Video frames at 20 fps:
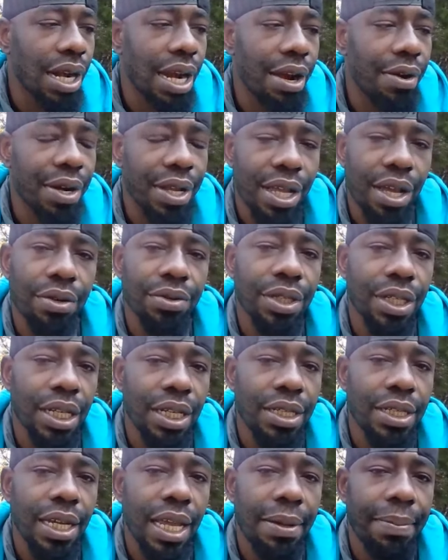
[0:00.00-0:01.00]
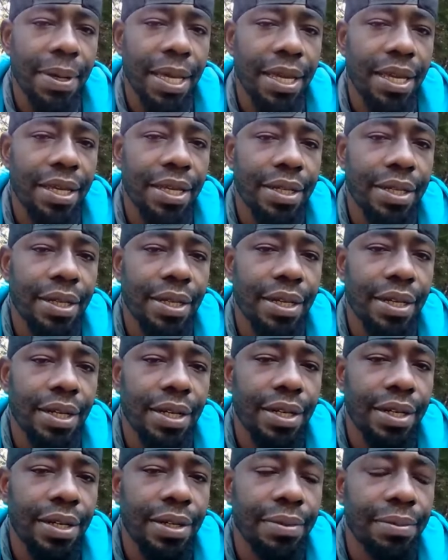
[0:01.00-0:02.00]
Clarity Coach EJ,
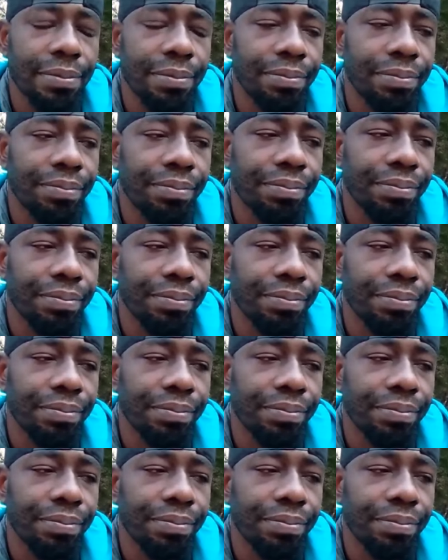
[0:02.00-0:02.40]
man.